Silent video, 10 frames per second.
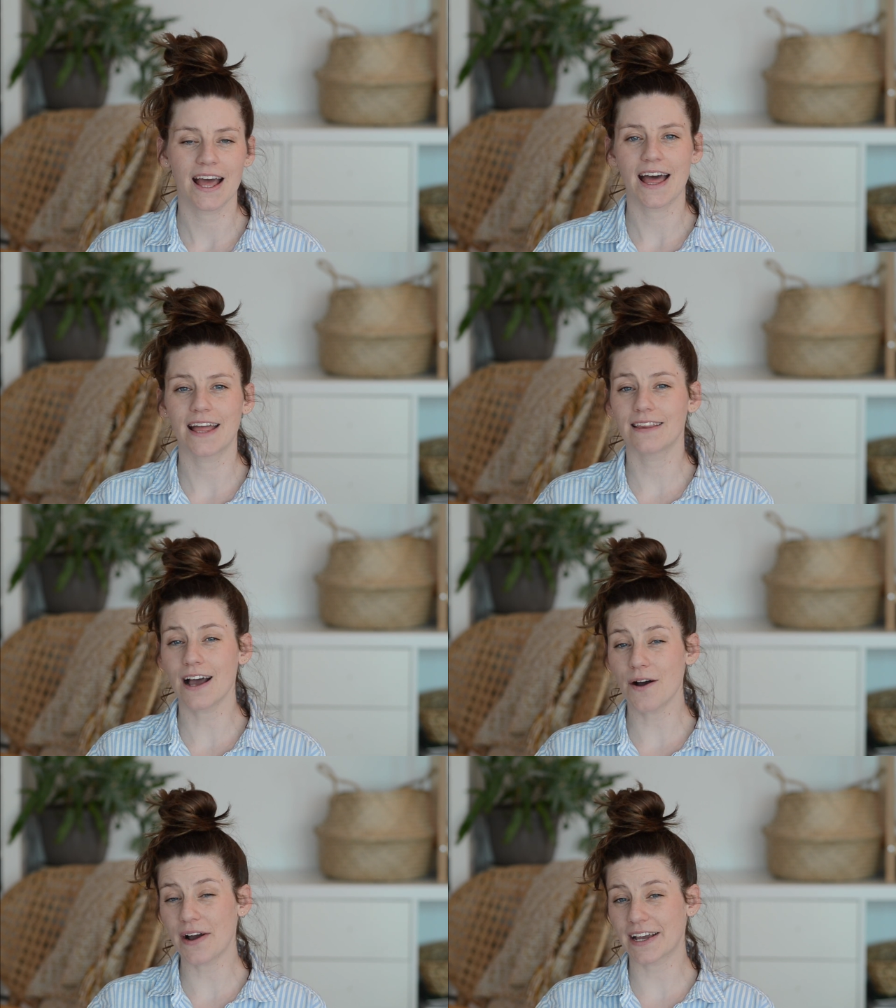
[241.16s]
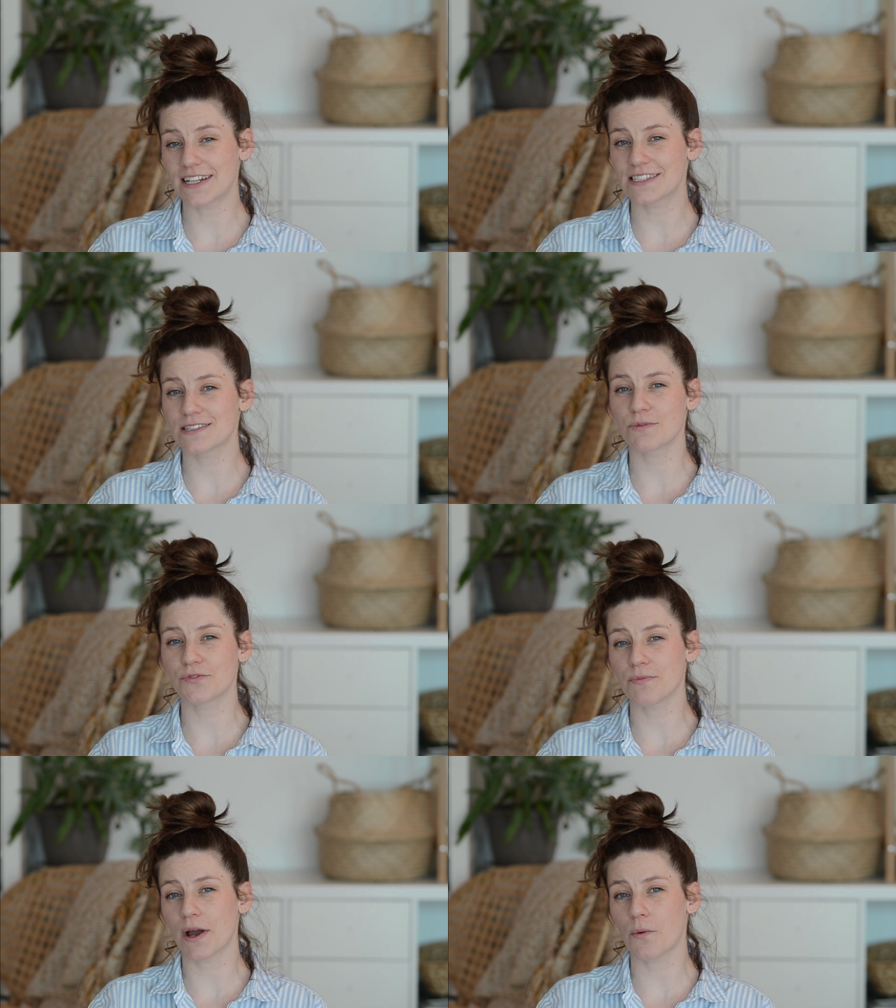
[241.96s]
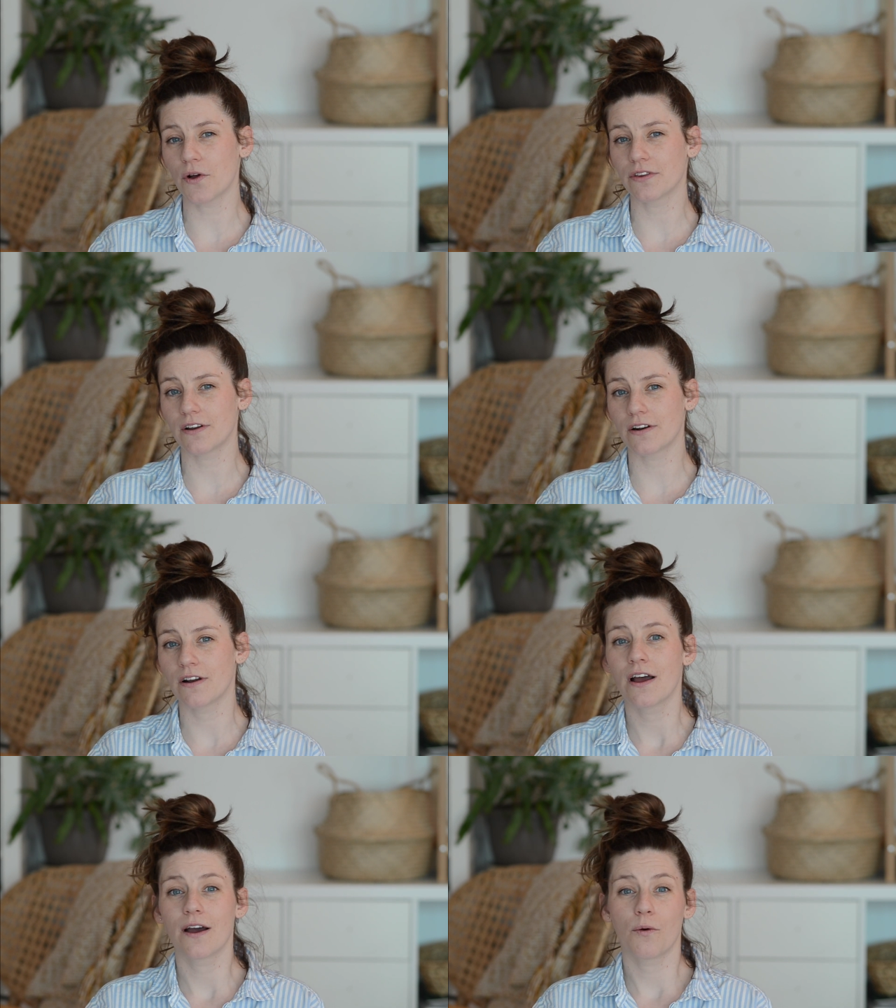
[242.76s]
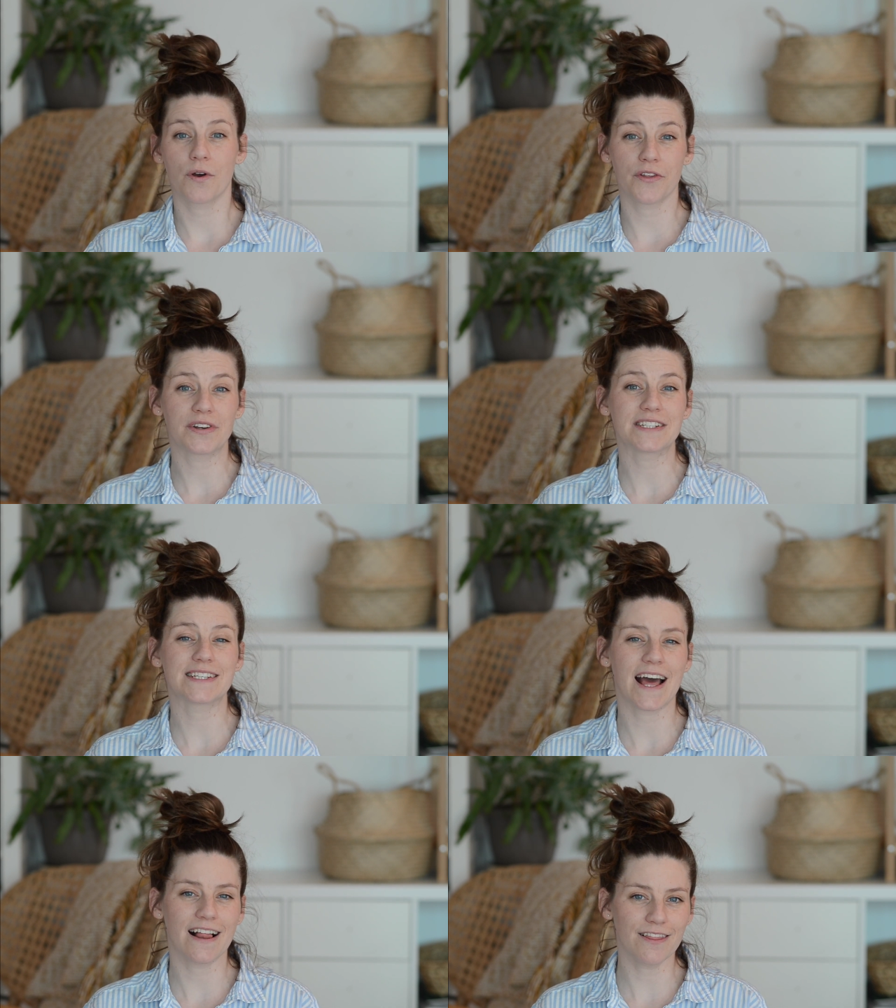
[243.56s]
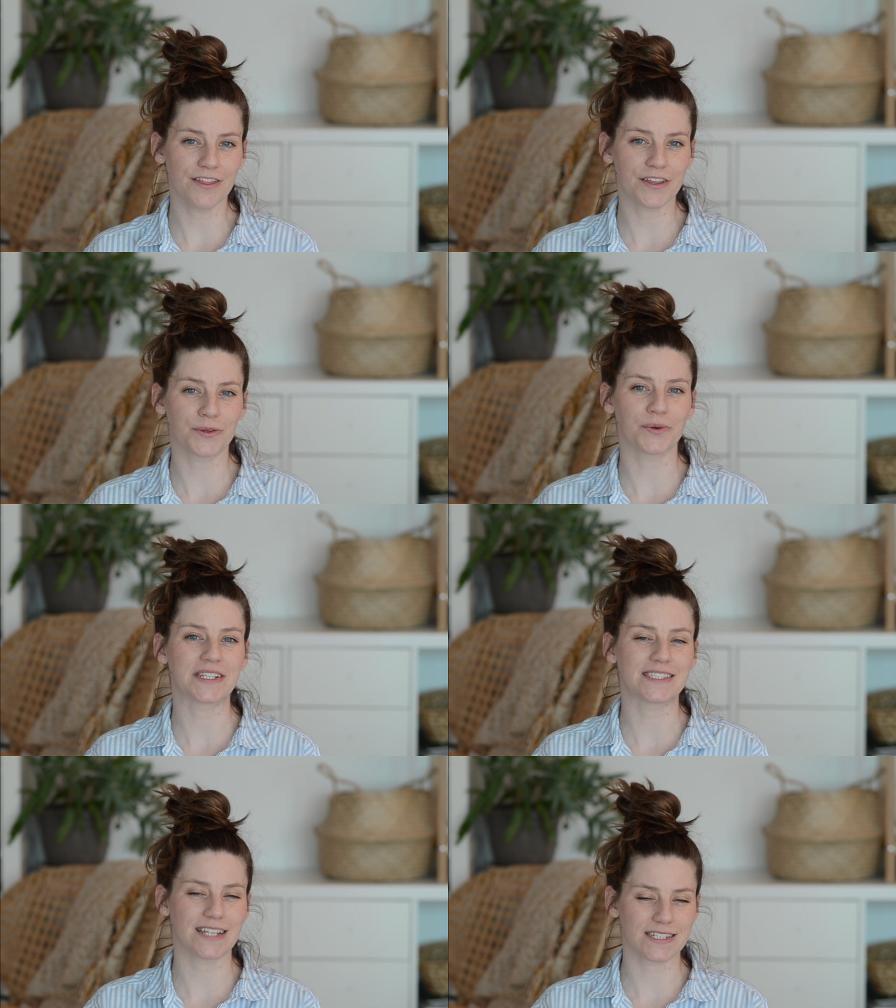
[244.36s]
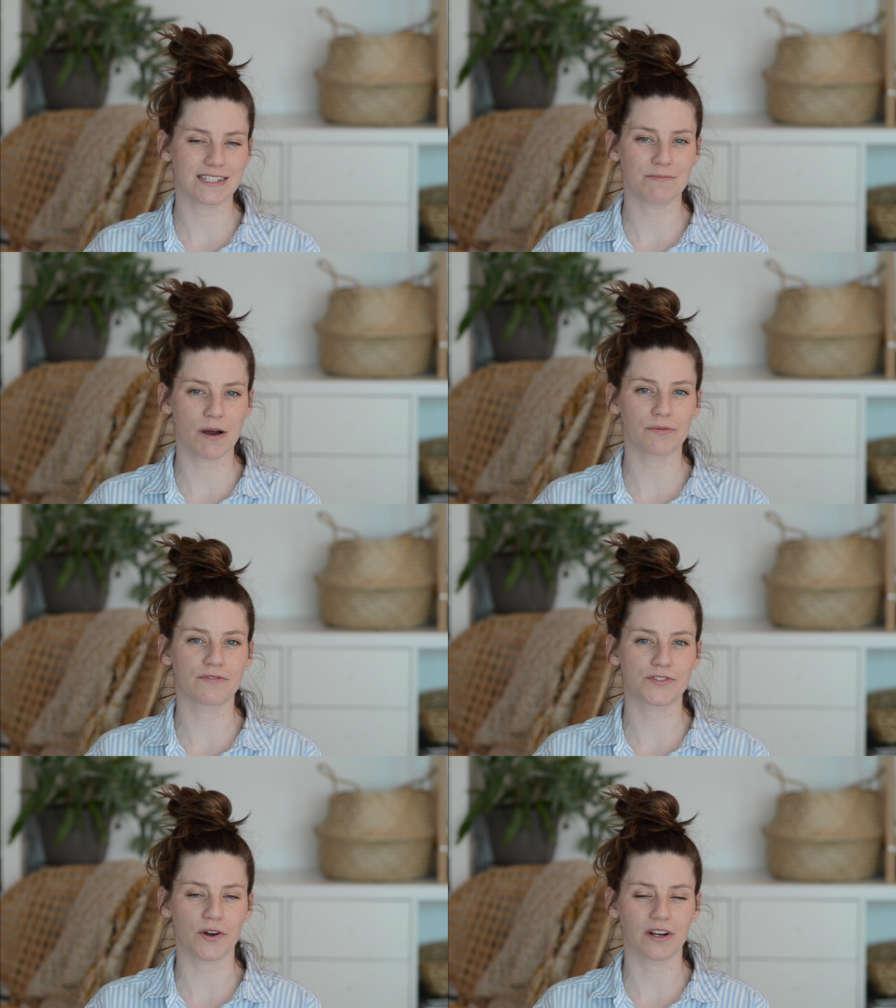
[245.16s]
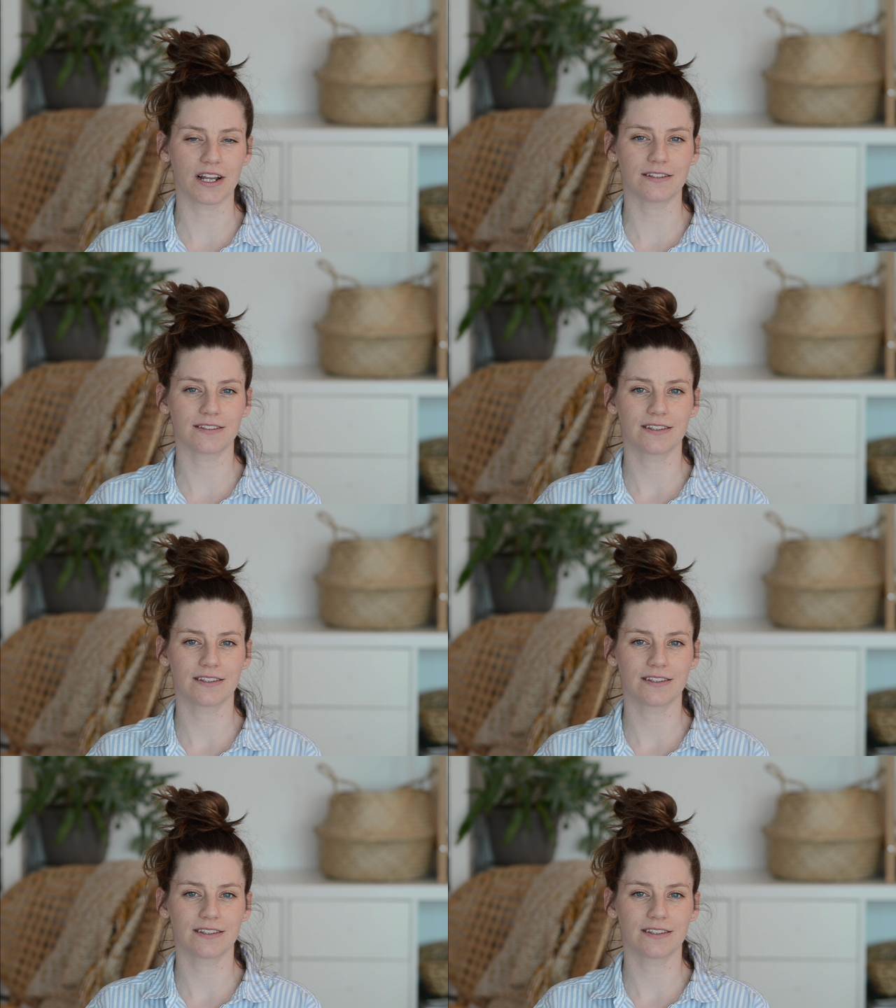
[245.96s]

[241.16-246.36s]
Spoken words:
And now I guess some of you may wonder whether it is healthy to eat such an amount of chocolate.